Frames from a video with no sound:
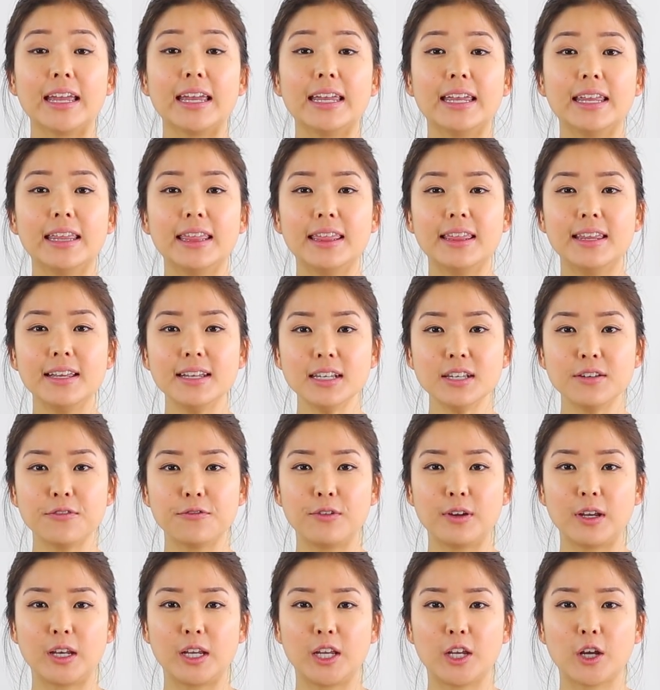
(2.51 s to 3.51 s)
In this
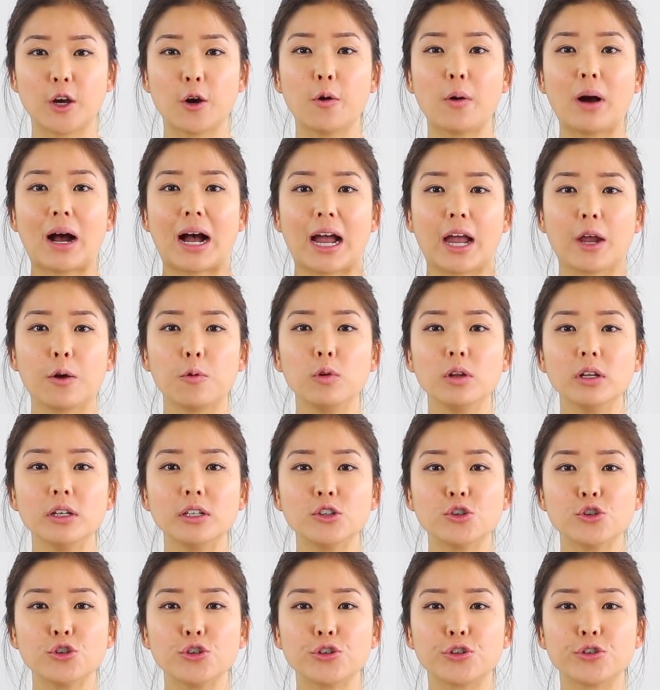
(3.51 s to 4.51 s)
video, I will
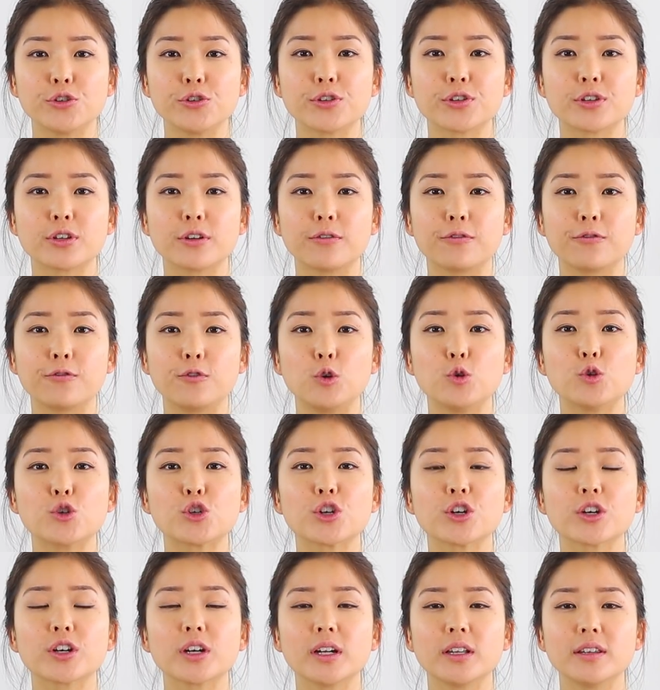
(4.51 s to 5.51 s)
introduce the
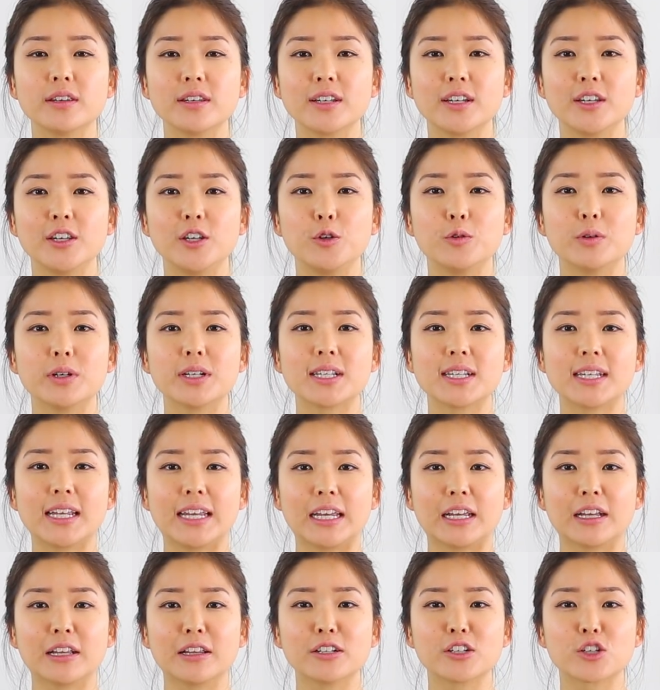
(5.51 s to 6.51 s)
future continuous
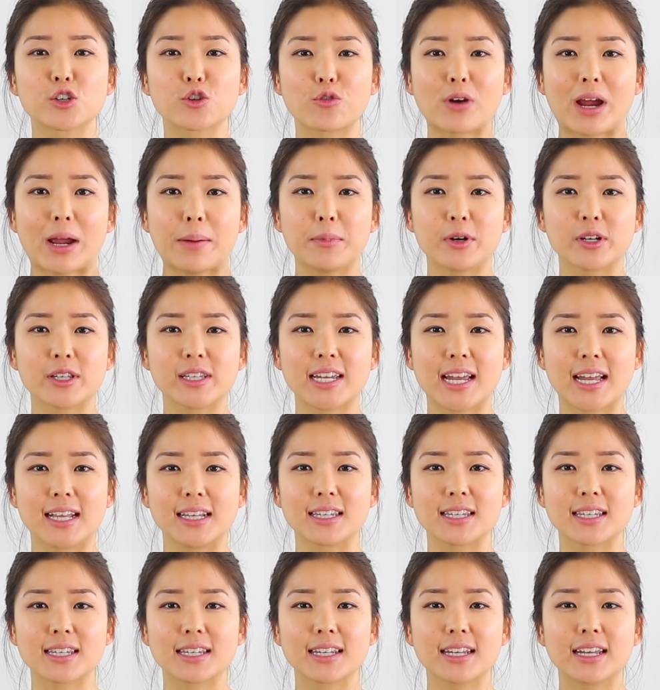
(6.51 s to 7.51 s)
English grammar
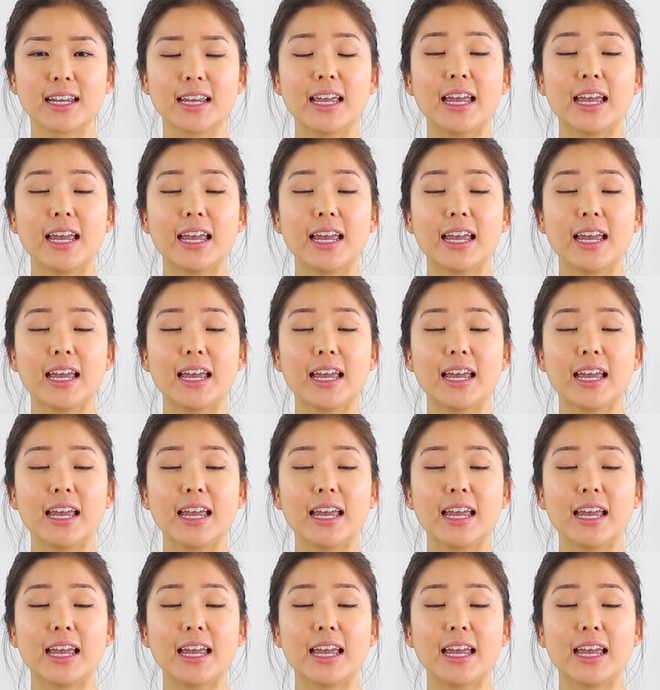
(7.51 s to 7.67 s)
tense.